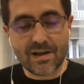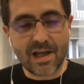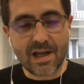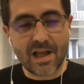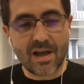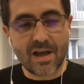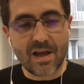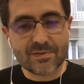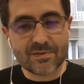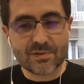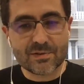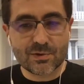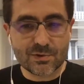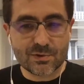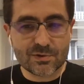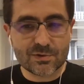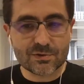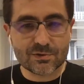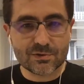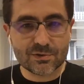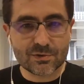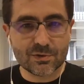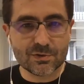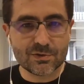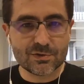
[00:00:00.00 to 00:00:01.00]
have two
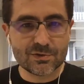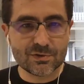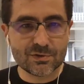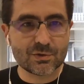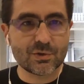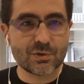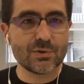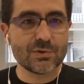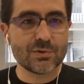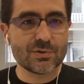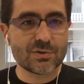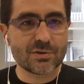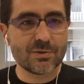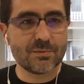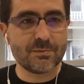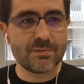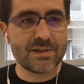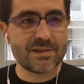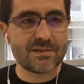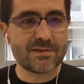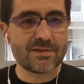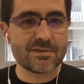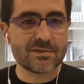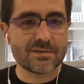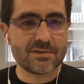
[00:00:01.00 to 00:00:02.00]

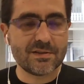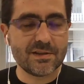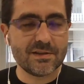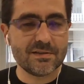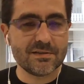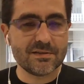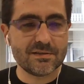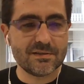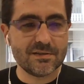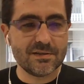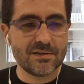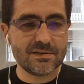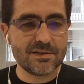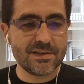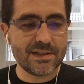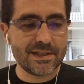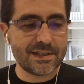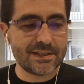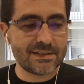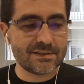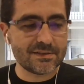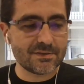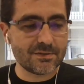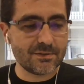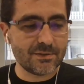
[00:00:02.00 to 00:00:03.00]
submissions this
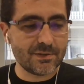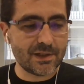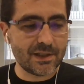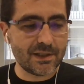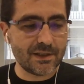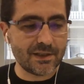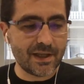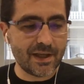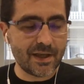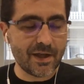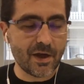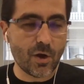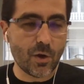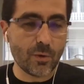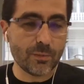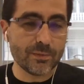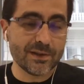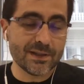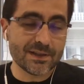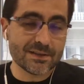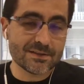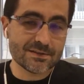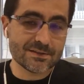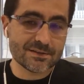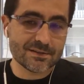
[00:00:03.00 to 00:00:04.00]
year, so I hope
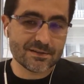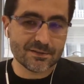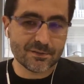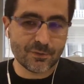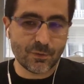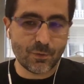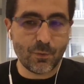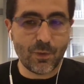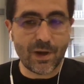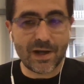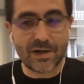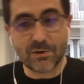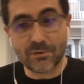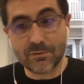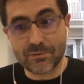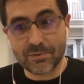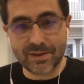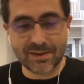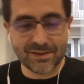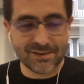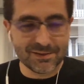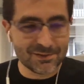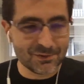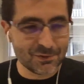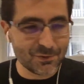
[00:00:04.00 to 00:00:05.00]
just one of
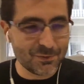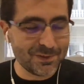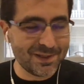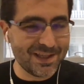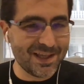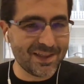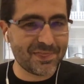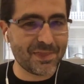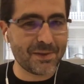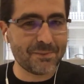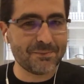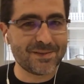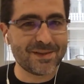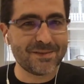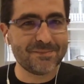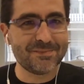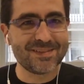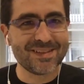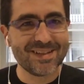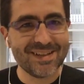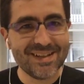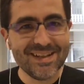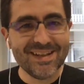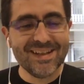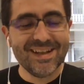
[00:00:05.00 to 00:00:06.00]
them to be accepted.
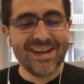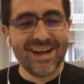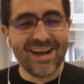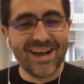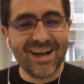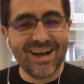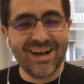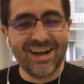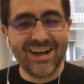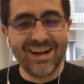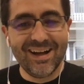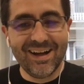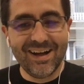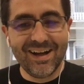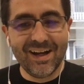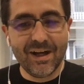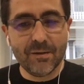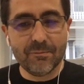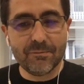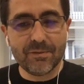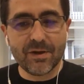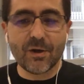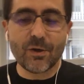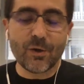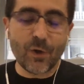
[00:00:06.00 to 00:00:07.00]

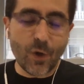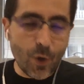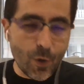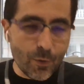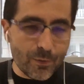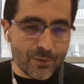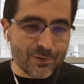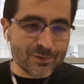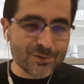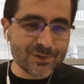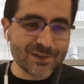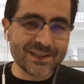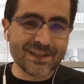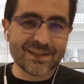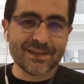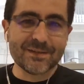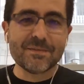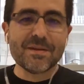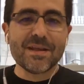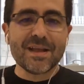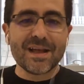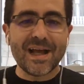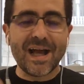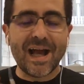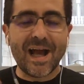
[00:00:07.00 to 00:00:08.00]
Obviously,
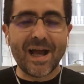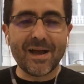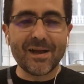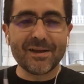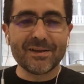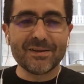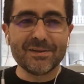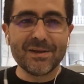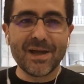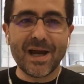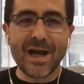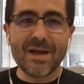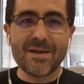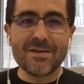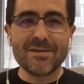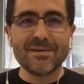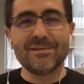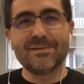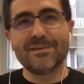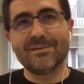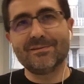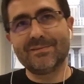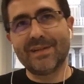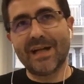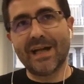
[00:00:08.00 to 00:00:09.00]

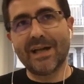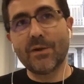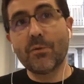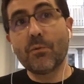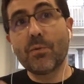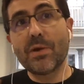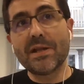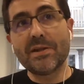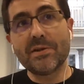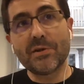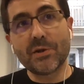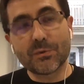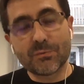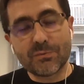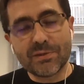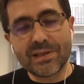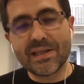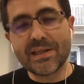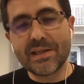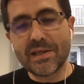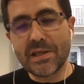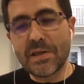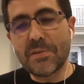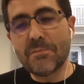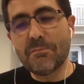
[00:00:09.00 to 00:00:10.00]
I will not
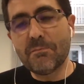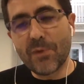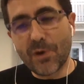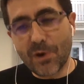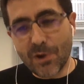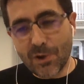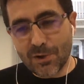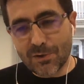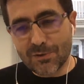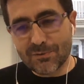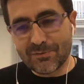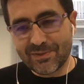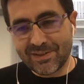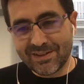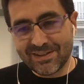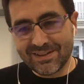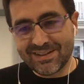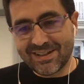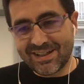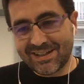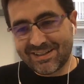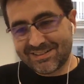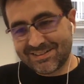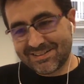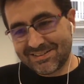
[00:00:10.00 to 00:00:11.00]
be involved in
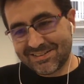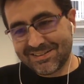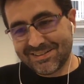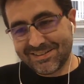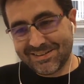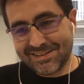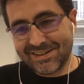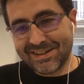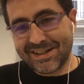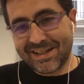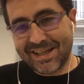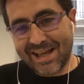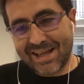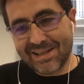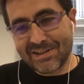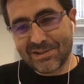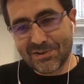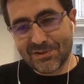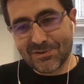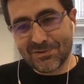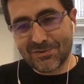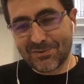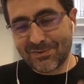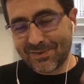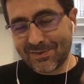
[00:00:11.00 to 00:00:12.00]
that kind
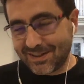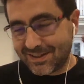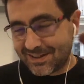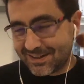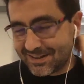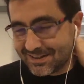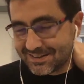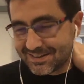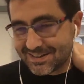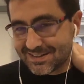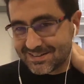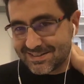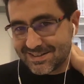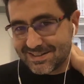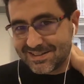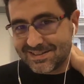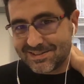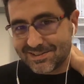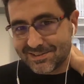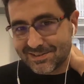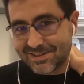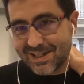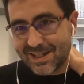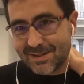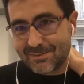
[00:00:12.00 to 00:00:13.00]
of
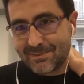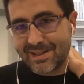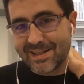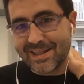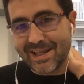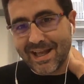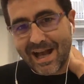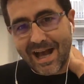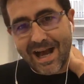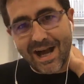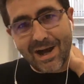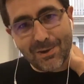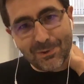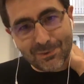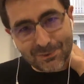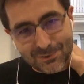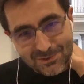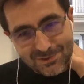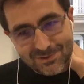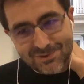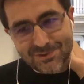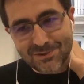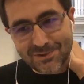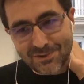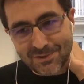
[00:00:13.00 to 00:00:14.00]
decision. I'll be out
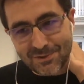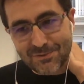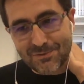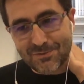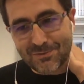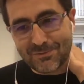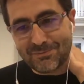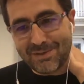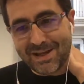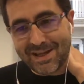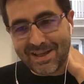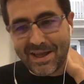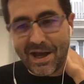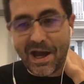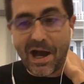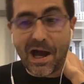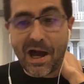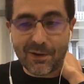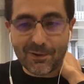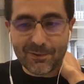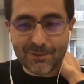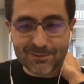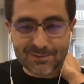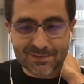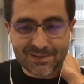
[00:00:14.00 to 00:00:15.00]
of my
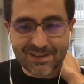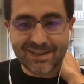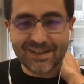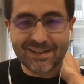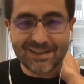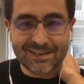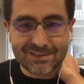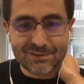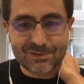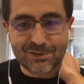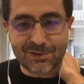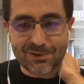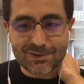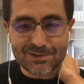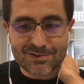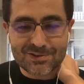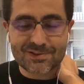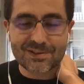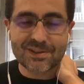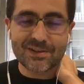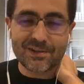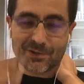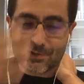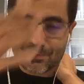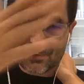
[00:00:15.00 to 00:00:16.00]
own talks,
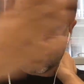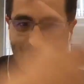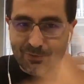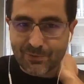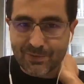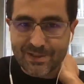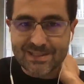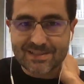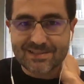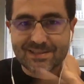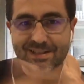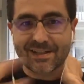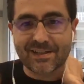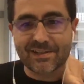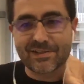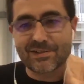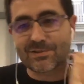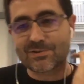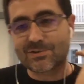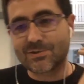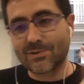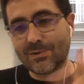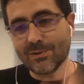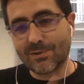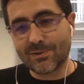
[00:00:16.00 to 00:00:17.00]
and also Richard and
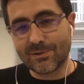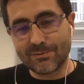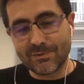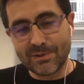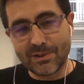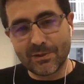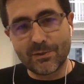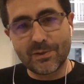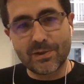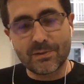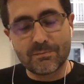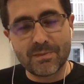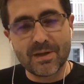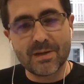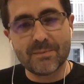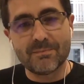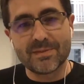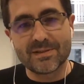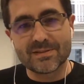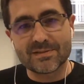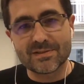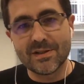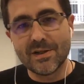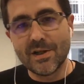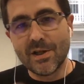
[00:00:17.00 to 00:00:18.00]
also the other
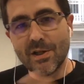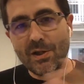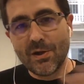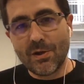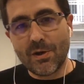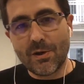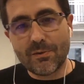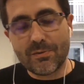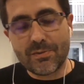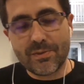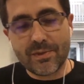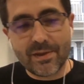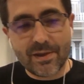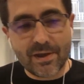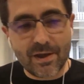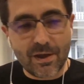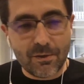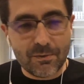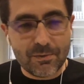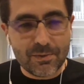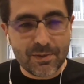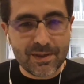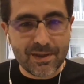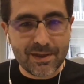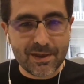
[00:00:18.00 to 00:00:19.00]
members of
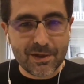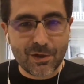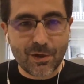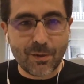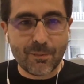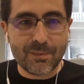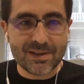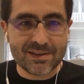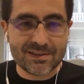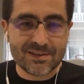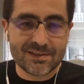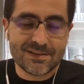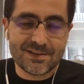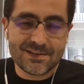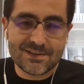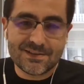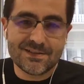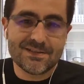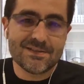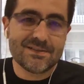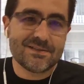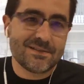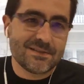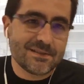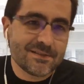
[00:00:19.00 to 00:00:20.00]
the committee. This
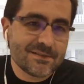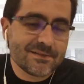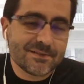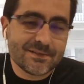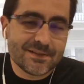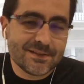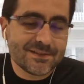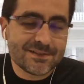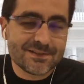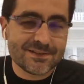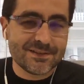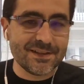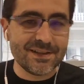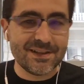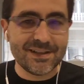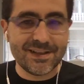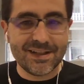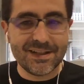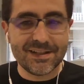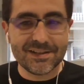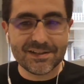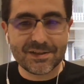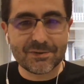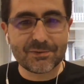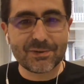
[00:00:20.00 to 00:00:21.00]
is
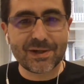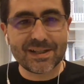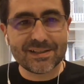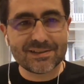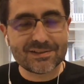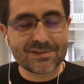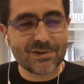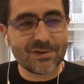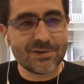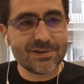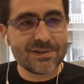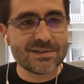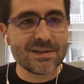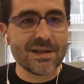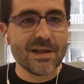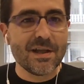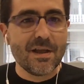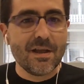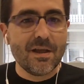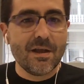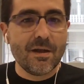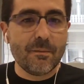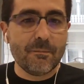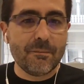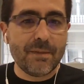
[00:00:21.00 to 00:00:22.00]
the right choice.
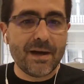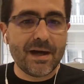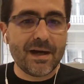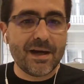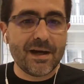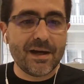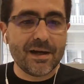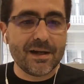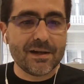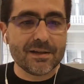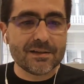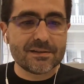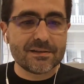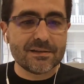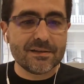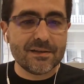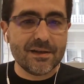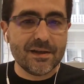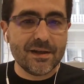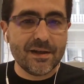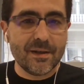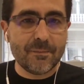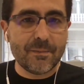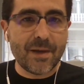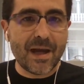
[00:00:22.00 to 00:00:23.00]
But
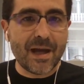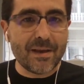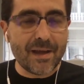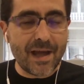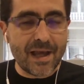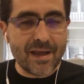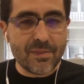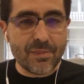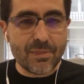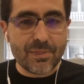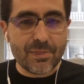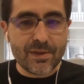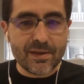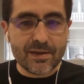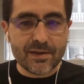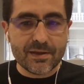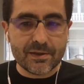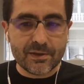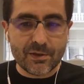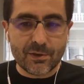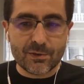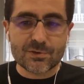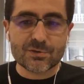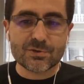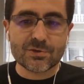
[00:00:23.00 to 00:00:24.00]
I
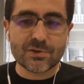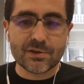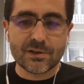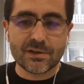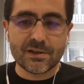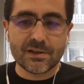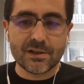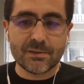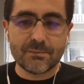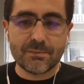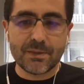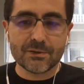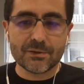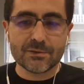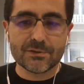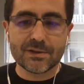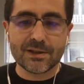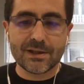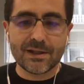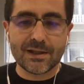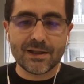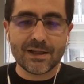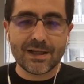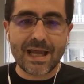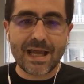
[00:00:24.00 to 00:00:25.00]
thinking also about
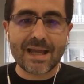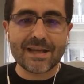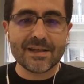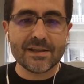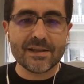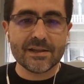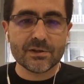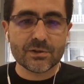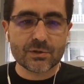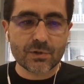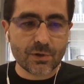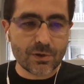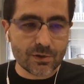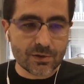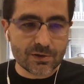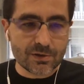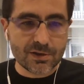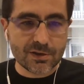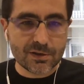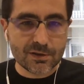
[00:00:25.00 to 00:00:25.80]
a lightning talk,